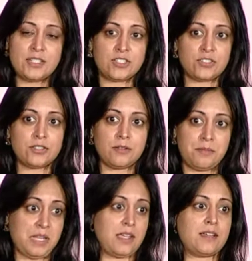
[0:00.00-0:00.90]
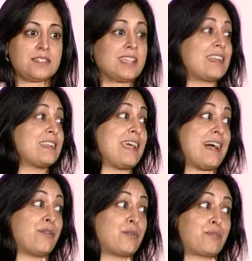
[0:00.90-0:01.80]
digital media to get it
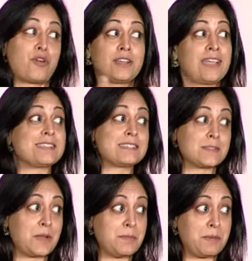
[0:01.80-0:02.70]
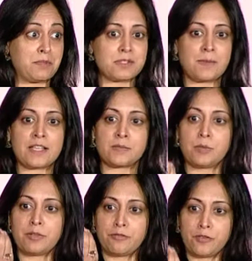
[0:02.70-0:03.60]
out, broadcast to as many people as possible,
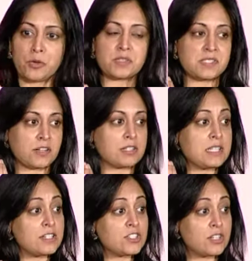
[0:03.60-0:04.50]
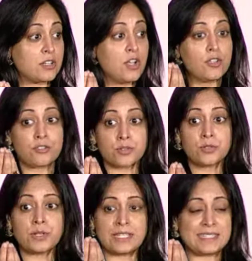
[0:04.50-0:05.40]
but focus their attention
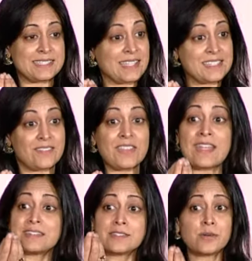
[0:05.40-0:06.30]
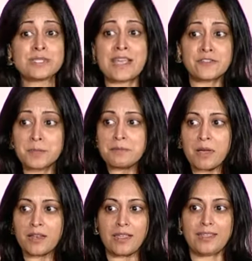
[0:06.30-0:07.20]
through an incentive. And that doesn't always have to be
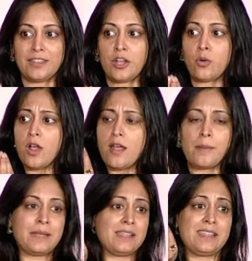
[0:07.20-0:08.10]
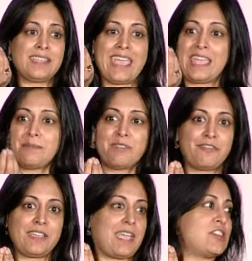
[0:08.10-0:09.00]
money.
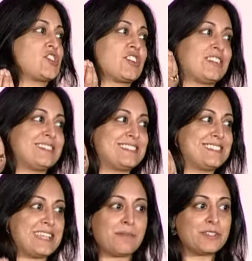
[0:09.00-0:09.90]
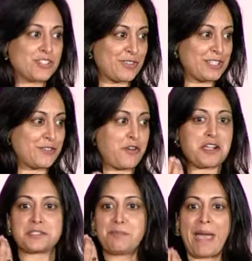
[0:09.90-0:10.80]
Gamification demonstrates for
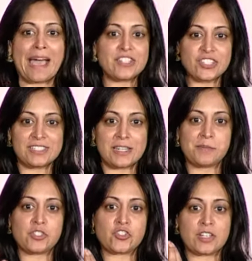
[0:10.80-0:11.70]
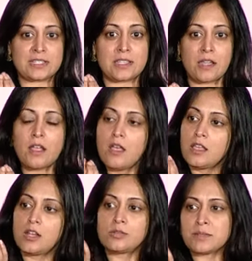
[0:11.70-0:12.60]
us, badging demonstrates that
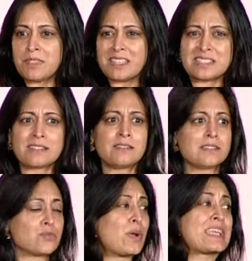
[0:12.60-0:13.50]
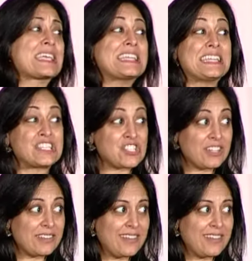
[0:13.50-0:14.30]
something as little as recognition,